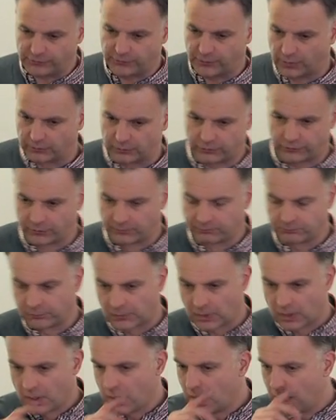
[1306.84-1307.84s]
fund
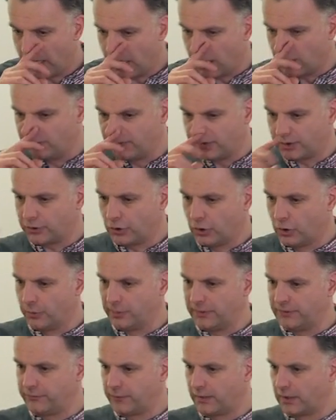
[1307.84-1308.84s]
over in
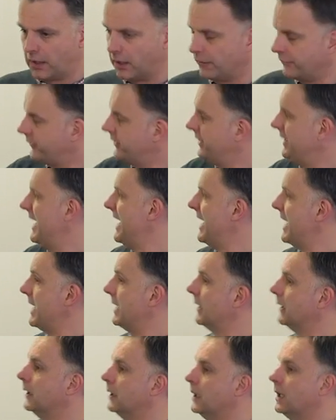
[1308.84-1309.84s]
Corby for the last year,
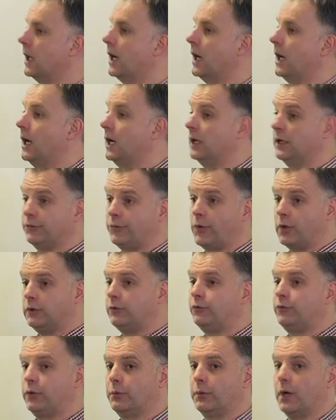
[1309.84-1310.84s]
and it's only
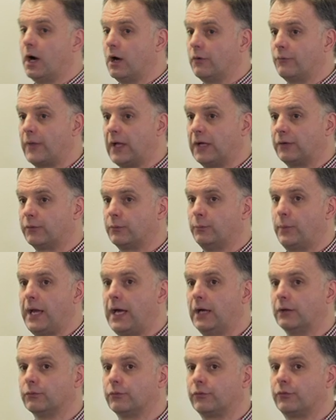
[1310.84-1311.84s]

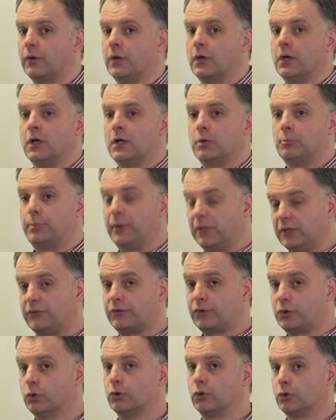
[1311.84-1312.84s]
£2,500, but it's
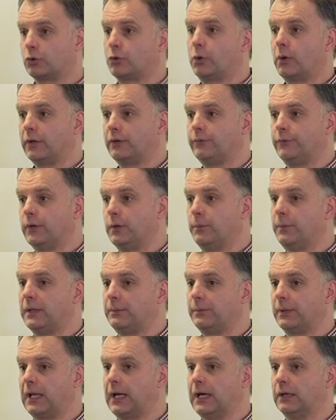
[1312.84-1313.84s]
caught quite a few
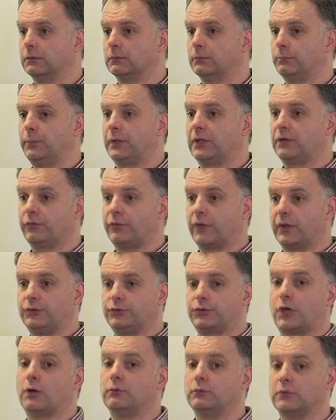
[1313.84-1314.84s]
people out because they
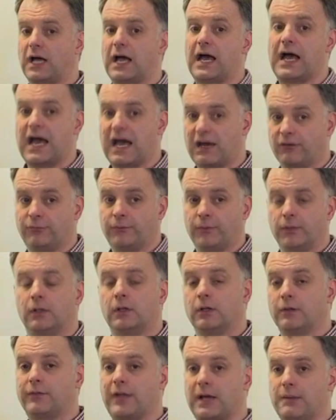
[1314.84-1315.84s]
don't have
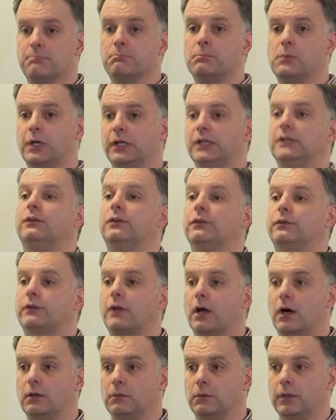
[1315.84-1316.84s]
that money to
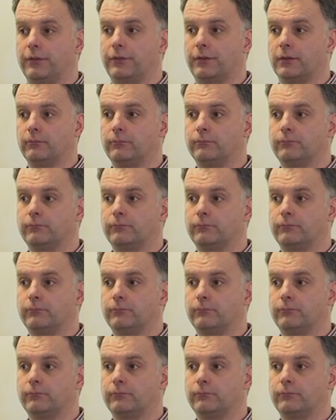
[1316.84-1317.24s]
start with.